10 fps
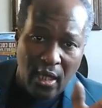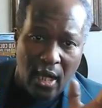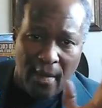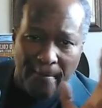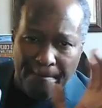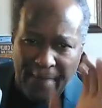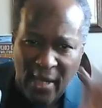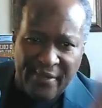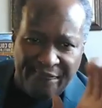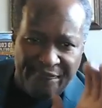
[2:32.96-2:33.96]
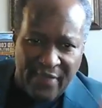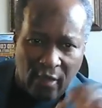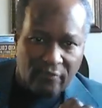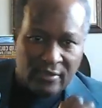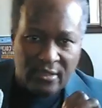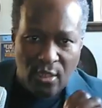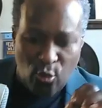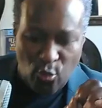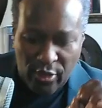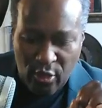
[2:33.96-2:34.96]
of buck velvet,
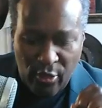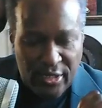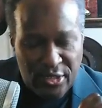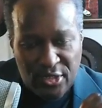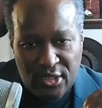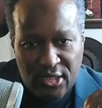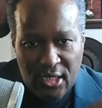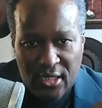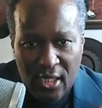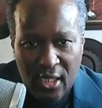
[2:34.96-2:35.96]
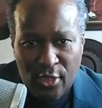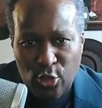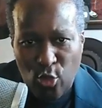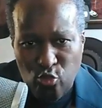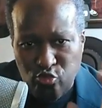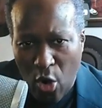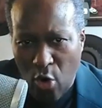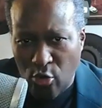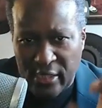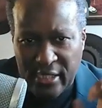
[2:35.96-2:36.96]
we're going to see the
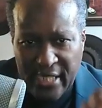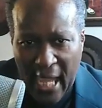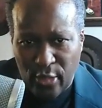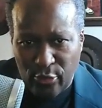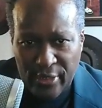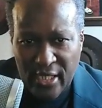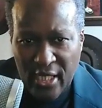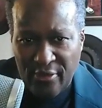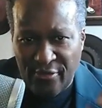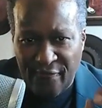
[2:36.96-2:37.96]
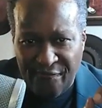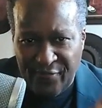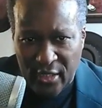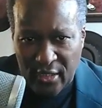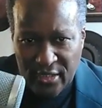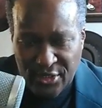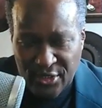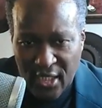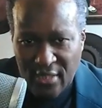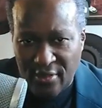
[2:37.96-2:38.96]
rogue gallery, the villains,
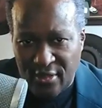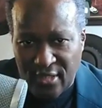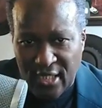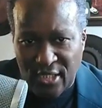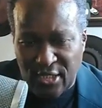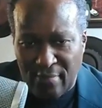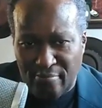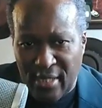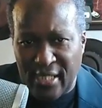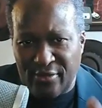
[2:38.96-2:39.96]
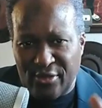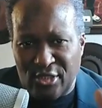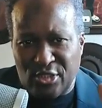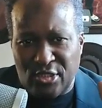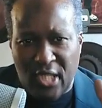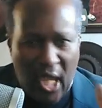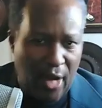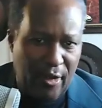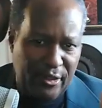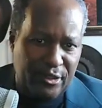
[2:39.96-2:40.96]
the things that made this
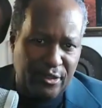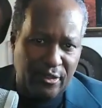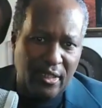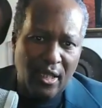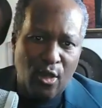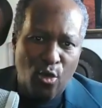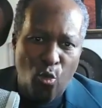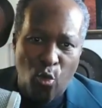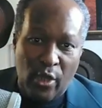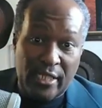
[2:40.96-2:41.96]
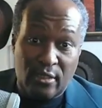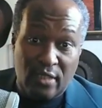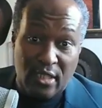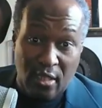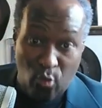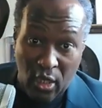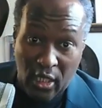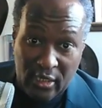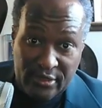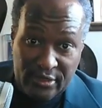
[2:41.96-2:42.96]
character what it
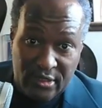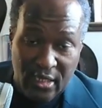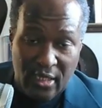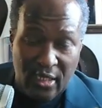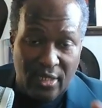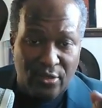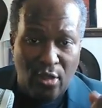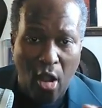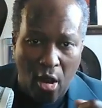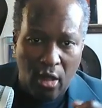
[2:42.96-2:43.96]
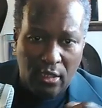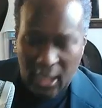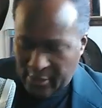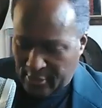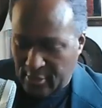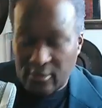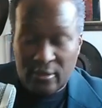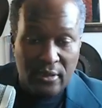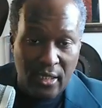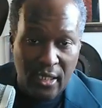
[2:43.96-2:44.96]
was in Hardliner.
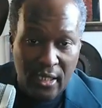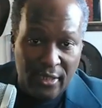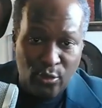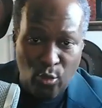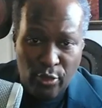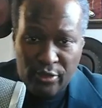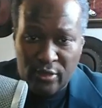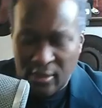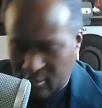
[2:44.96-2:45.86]
Uh, and the word,